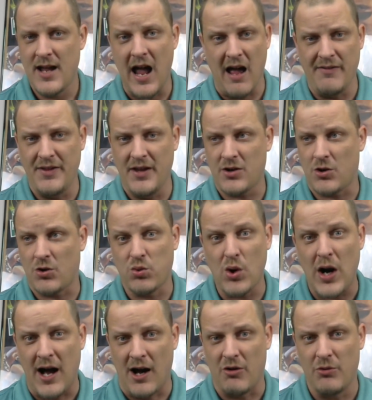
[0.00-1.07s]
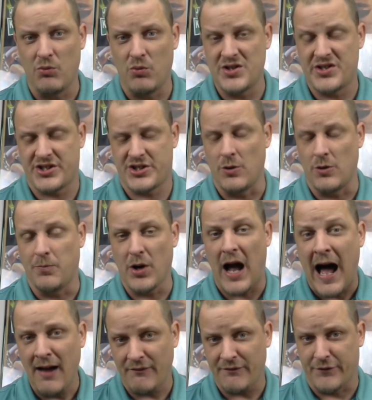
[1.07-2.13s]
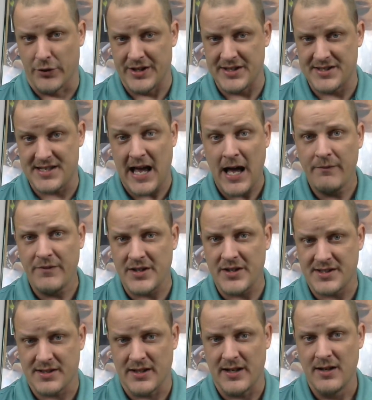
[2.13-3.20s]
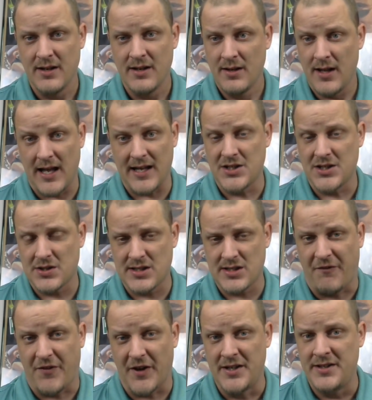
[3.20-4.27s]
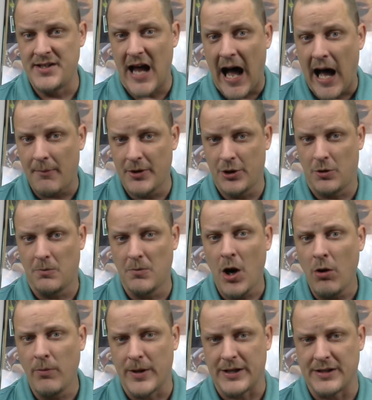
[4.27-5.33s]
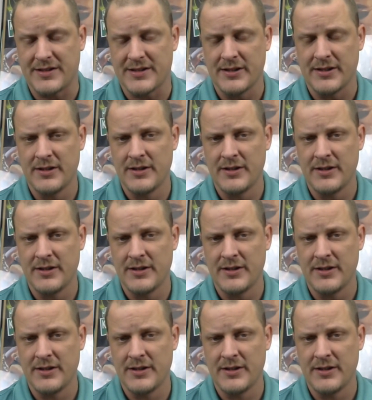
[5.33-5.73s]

And the crowd was super hot for this, obviously. Like, this is a phenomenal moment.